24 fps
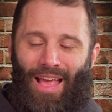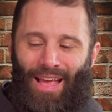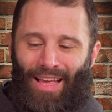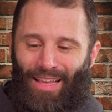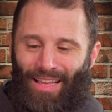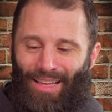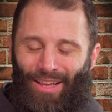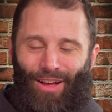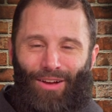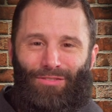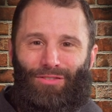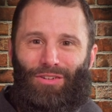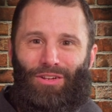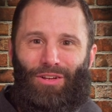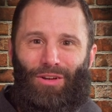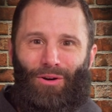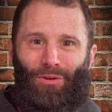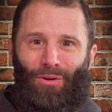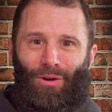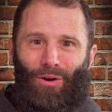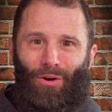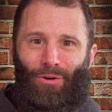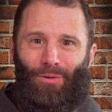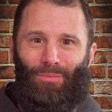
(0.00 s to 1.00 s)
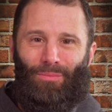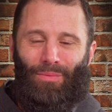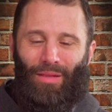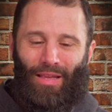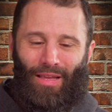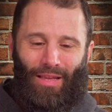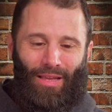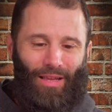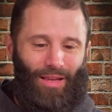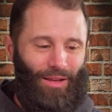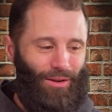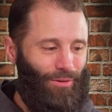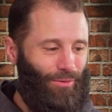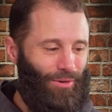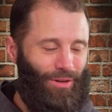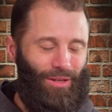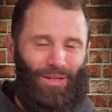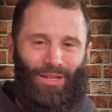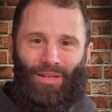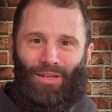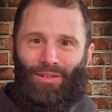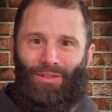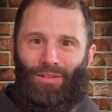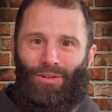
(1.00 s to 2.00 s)
You have to go home. What are you
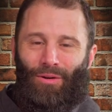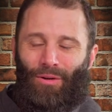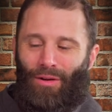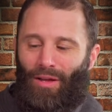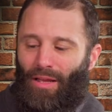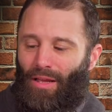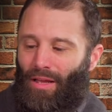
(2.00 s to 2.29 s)
gonna do?